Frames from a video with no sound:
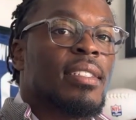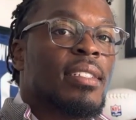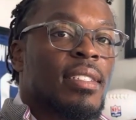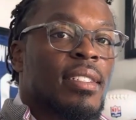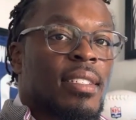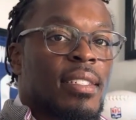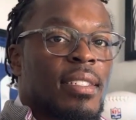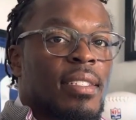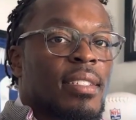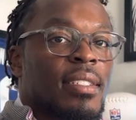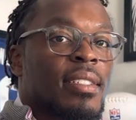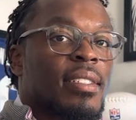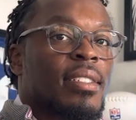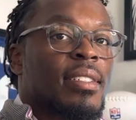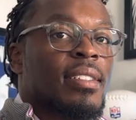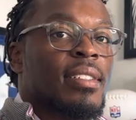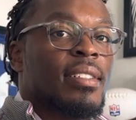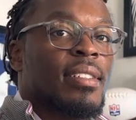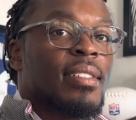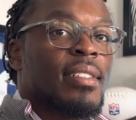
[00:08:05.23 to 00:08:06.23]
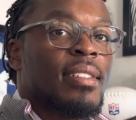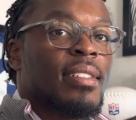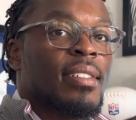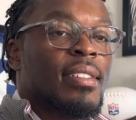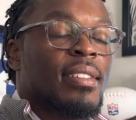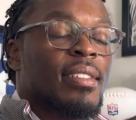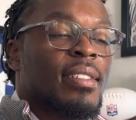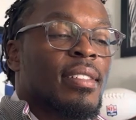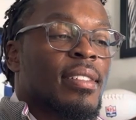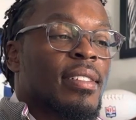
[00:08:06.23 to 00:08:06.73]

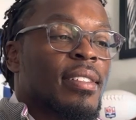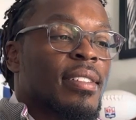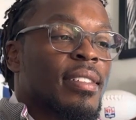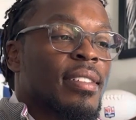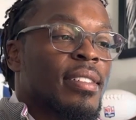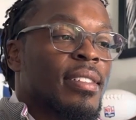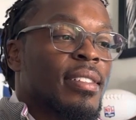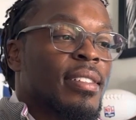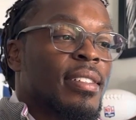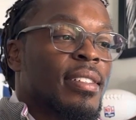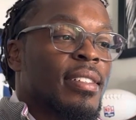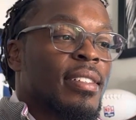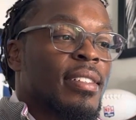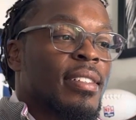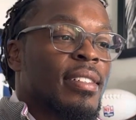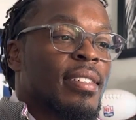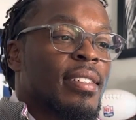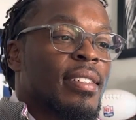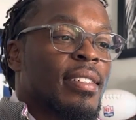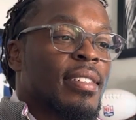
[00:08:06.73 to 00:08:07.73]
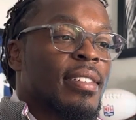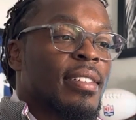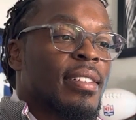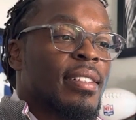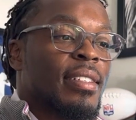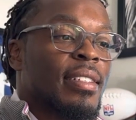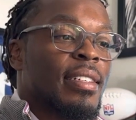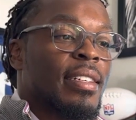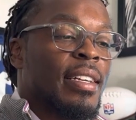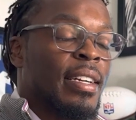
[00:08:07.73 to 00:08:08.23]

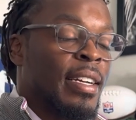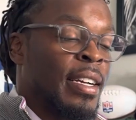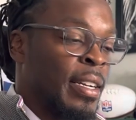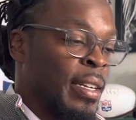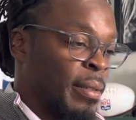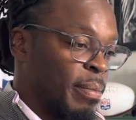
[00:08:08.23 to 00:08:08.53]
(silence)